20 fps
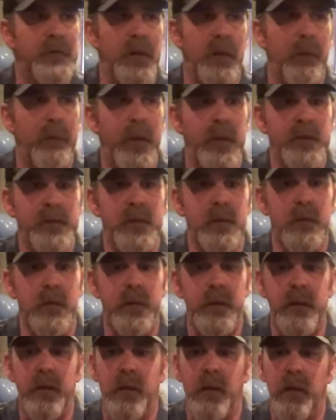and
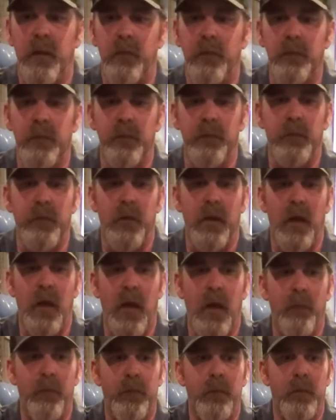basically the
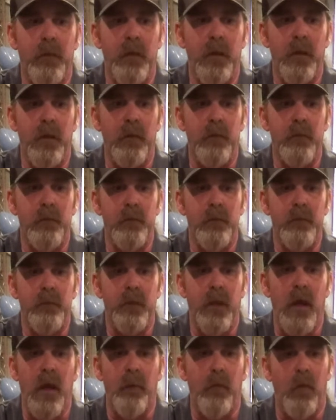hop
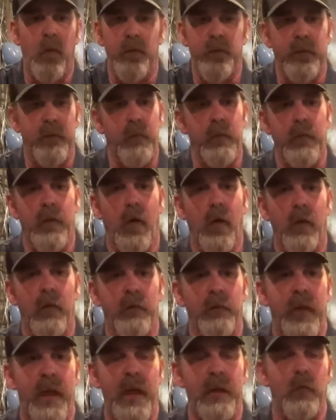oils, all
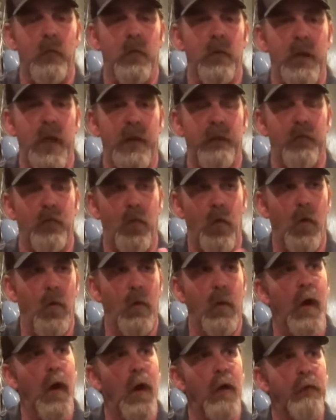of that will kind of
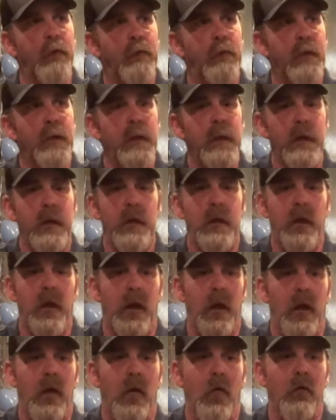roll off
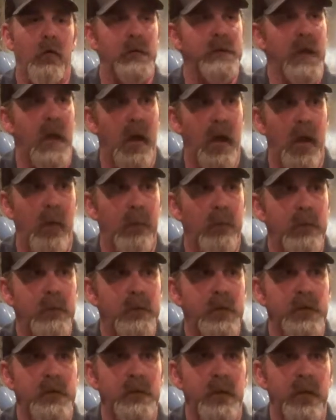over time.
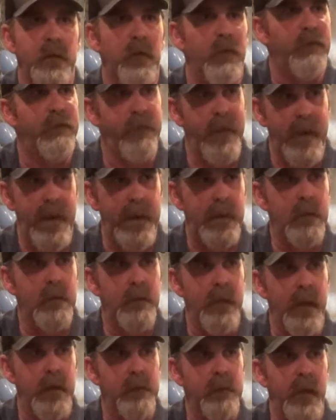Just they'll fade.
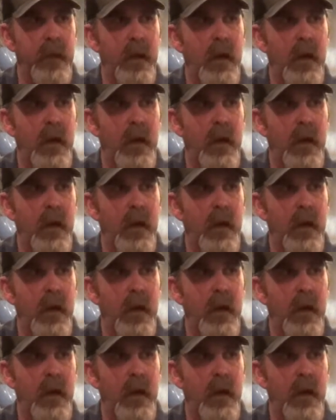That